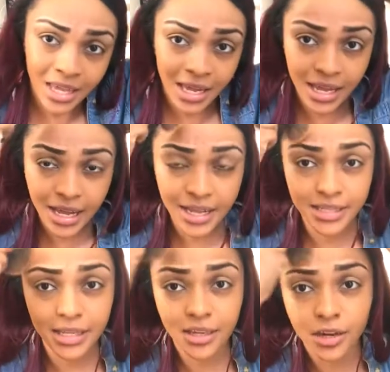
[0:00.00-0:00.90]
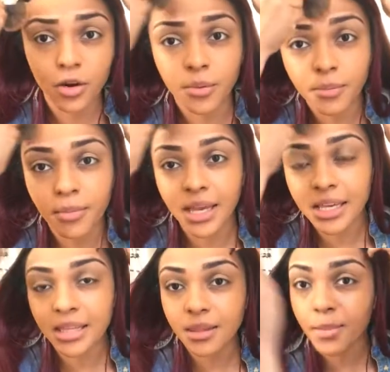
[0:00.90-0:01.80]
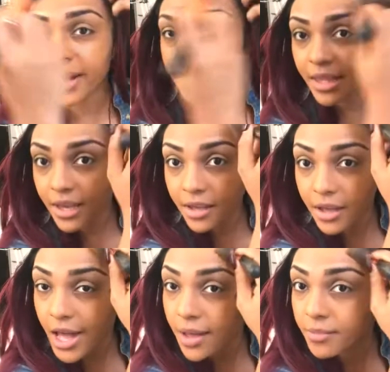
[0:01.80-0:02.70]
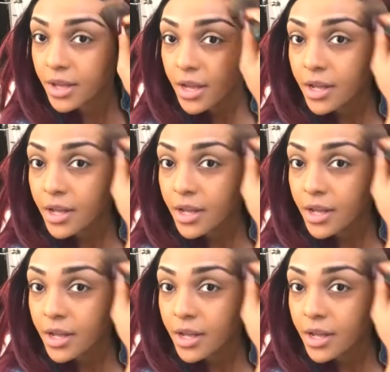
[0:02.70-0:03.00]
And, you know, making the money, the income,